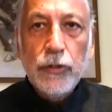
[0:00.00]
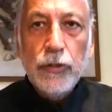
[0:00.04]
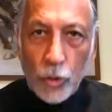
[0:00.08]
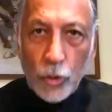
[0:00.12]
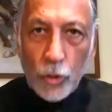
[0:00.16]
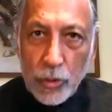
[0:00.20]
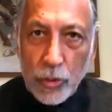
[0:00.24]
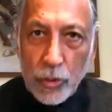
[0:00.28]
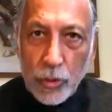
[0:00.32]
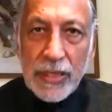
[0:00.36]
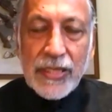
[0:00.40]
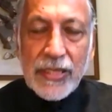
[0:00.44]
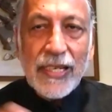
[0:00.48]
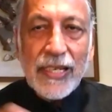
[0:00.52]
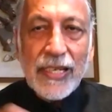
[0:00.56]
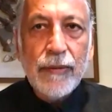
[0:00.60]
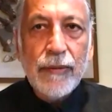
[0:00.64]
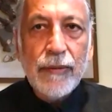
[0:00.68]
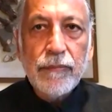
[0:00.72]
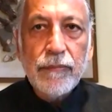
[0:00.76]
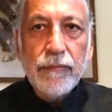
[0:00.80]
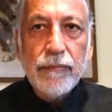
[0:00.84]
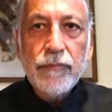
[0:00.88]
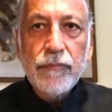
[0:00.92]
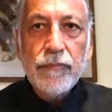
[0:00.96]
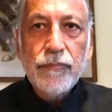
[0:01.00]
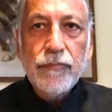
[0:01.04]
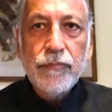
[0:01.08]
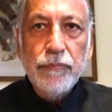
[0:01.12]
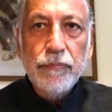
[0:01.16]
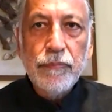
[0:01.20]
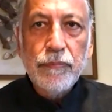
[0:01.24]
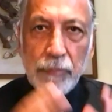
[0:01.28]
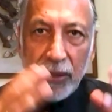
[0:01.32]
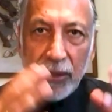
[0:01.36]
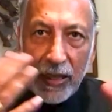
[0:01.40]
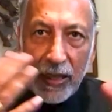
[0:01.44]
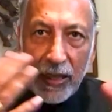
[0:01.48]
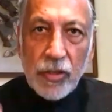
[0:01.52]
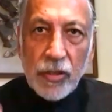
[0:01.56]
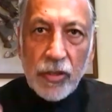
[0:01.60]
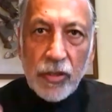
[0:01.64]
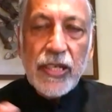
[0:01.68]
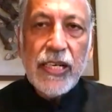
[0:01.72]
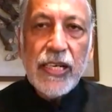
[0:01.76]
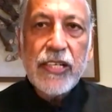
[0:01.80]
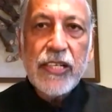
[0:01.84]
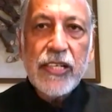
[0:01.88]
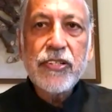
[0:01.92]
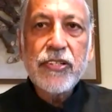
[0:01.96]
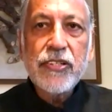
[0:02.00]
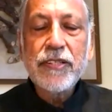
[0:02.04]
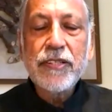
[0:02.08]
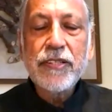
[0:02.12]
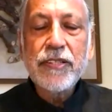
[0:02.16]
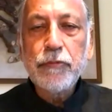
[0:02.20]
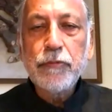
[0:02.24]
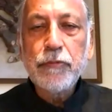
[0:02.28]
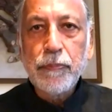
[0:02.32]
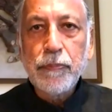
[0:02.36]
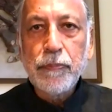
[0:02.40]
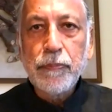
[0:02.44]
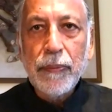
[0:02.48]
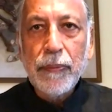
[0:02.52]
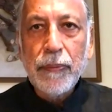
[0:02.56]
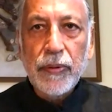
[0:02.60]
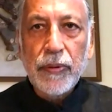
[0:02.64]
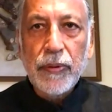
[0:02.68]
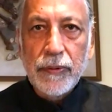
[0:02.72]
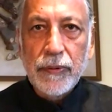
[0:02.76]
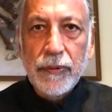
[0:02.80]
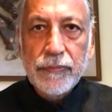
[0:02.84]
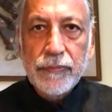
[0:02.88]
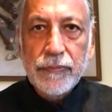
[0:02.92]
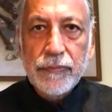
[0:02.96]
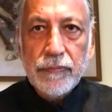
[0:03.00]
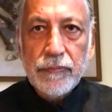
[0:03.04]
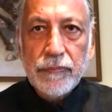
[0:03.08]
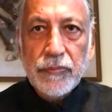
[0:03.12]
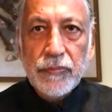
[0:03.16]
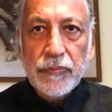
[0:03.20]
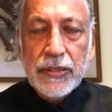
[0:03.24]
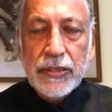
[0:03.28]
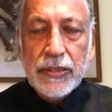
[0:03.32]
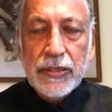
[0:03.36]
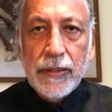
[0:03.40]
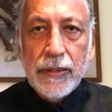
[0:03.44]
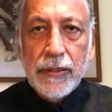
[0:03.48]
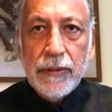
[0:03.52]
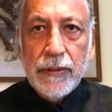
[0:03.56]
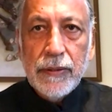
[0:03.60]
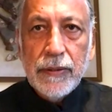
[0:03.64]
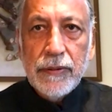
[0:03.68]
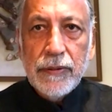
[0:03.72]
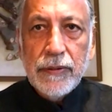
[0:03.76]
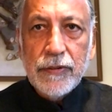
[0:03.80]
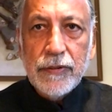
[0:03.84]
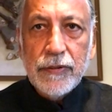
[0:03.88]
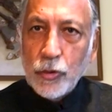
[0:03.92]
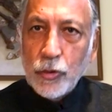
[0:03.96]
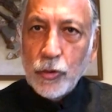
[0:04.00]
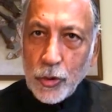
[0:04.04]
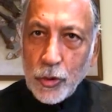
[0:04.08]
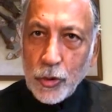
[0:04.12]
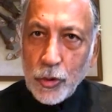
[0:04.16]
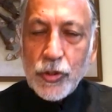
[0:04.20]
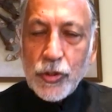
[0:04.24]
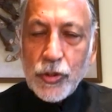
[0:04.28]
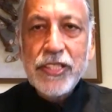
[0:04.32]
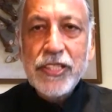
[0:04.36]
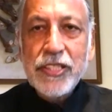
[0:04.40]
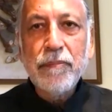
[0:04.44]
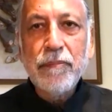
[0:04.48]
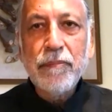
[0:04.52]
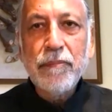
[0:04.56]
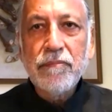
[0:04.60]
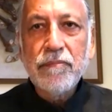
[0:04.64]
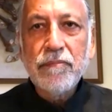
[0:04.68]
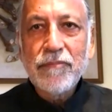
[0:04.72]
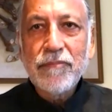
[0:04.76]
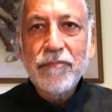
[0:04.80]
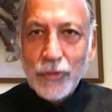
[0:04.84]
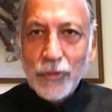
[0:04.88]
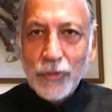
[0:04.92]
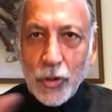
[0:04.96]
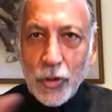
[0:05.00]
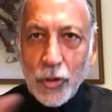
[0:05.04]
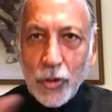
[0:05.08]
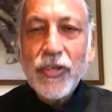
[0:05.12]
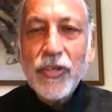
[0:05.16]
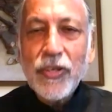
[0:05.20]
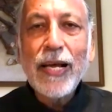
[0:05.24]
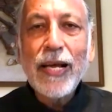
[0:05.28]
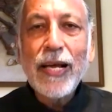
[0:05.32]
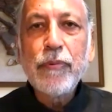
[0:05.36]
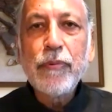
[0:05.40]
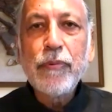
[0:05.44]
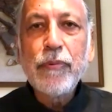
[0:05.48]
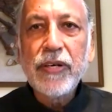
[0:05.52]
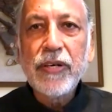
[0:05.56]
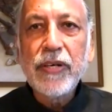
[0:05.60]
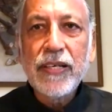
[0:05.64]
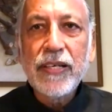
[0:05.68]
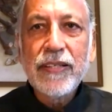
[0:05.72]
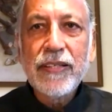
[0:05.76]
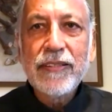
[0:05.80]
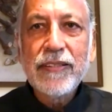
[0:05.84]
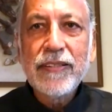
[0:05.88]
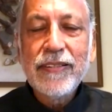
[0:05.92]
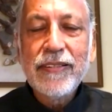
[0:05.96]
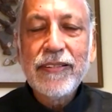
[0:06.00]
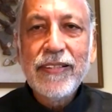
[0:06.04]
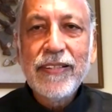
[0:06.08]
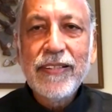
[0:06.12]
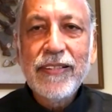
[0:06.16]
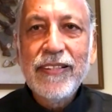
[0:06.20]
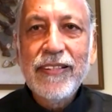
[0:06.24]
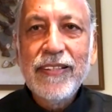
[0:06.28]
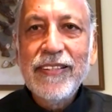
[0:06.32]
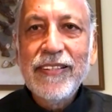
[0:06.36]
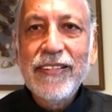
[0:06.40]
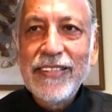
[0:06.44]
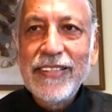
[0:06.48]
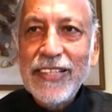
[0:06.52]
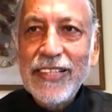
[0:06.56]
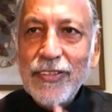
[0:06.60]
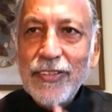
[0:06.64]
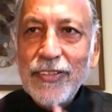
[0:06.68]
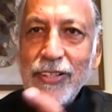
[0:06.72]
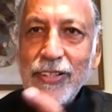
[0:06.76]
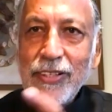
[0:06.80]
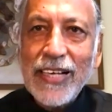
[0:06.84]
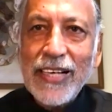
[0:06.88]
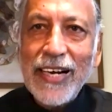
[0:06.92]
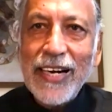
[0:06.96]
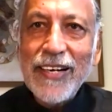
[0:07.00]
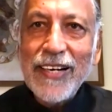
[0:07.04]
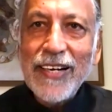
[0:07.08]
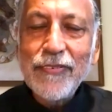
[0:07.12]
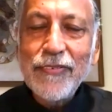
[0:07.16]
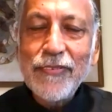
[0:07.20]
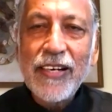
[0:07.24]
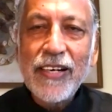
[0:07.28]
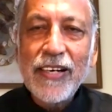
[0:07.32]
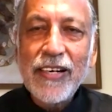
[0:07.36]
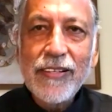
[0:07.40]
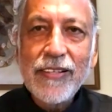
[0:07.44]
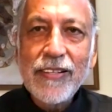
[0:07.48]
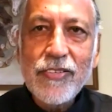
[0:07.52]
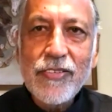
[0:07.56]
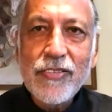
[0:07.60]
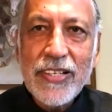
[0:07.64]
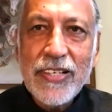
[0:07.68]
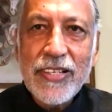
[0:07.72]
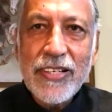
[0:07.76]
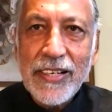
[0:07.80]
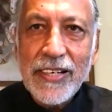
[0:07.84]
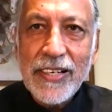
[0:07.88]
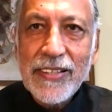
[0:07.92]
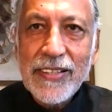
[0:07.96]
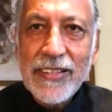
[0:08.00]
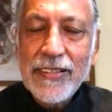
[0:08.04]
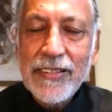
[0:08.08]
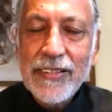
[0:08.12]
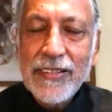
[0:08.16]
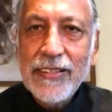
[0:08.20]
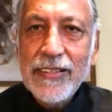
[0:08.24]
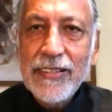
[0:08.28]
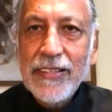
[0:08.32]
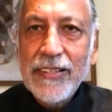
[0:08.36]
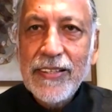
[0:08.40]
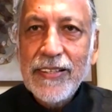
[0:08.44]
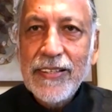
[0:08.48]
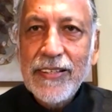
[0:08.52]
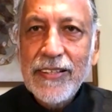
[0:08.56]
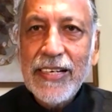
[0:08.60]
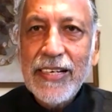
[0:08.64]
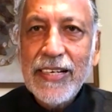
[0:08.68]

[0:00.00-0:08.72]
Use that time. Build your relationships with people. Mm-hmm. Go to the gym, go to the library, mm-hmm. sit on the side of under the tree, mm-hmm.